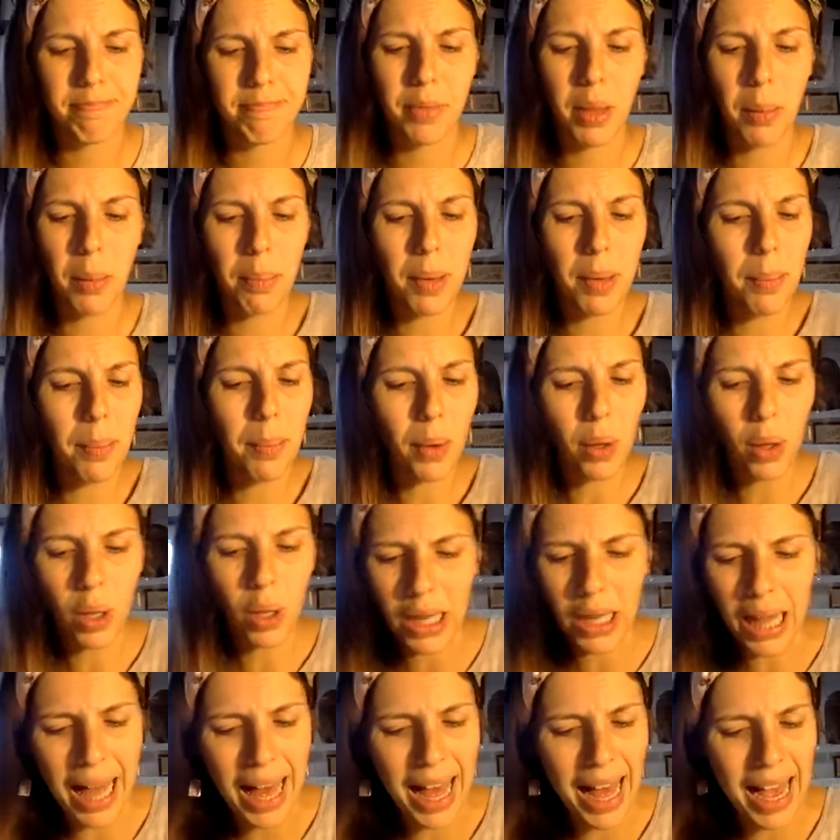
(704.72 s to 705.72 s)
the people
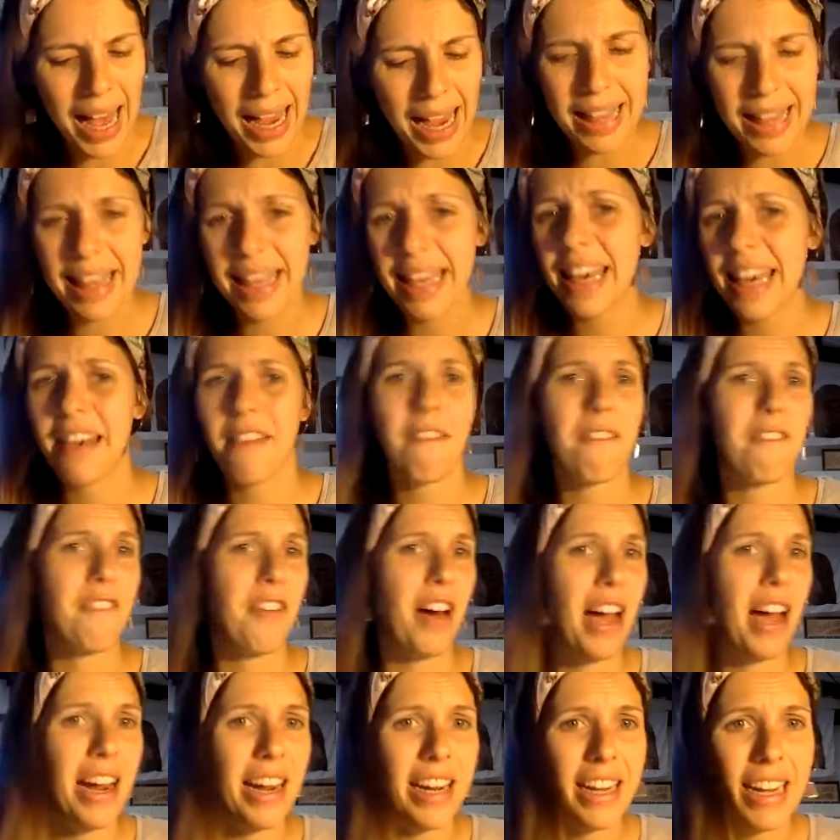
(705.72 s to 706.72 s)
lie, they can't
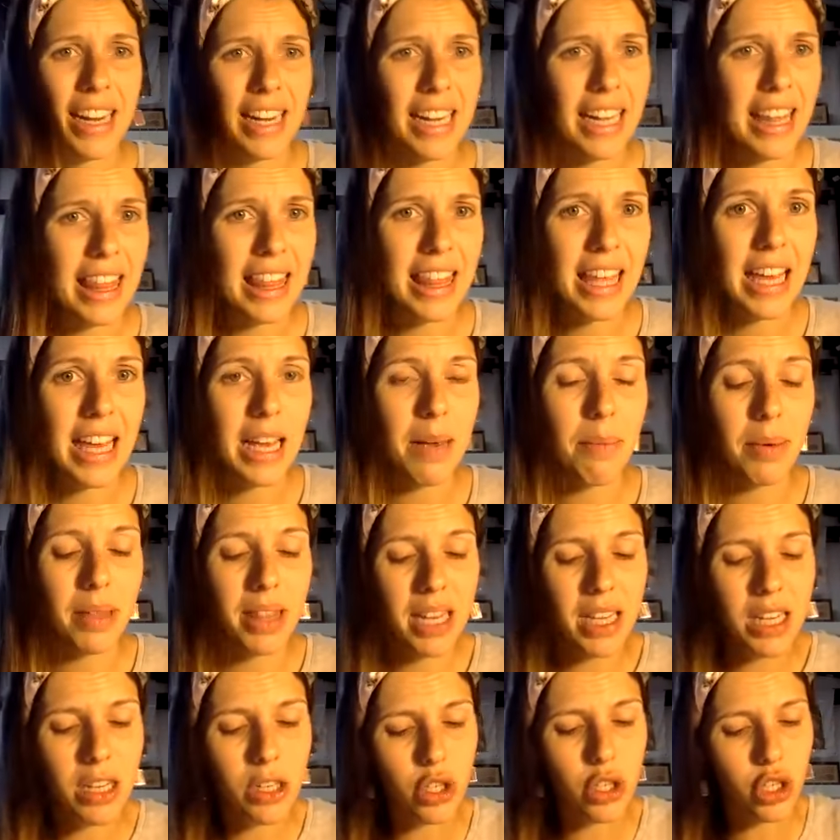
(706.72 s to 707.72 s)
find anything, but
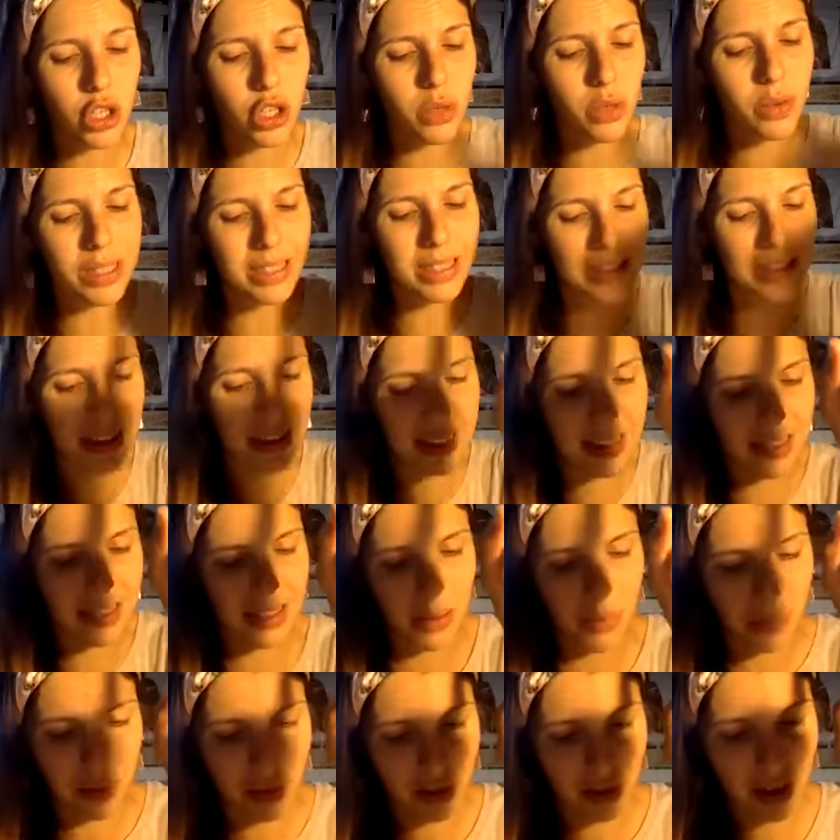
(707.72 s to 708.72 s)
then Yeshua says
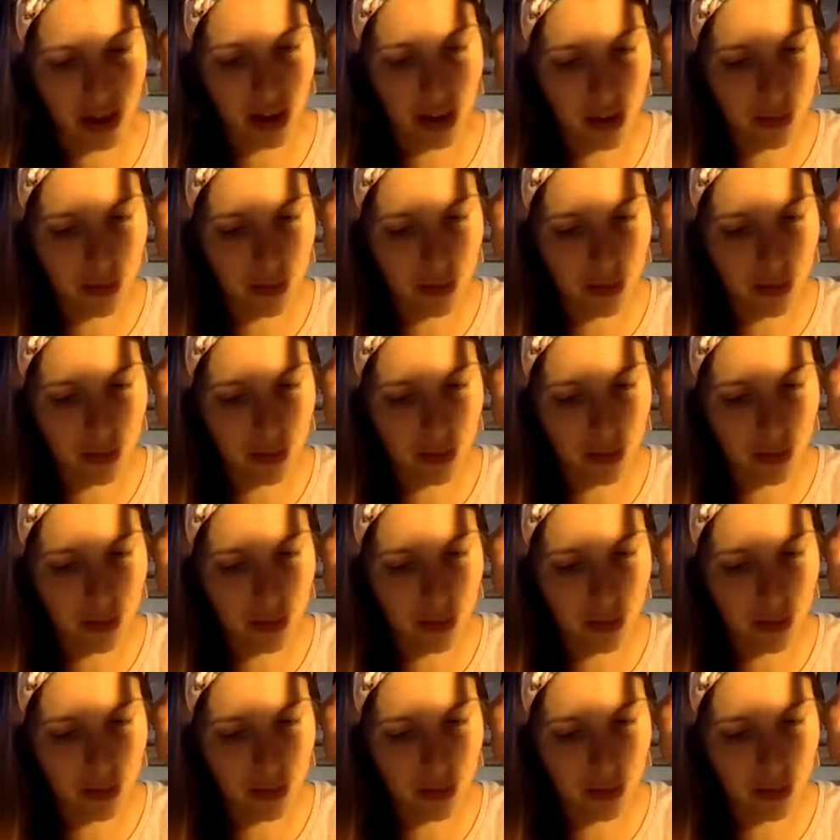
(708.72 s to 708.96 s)
something.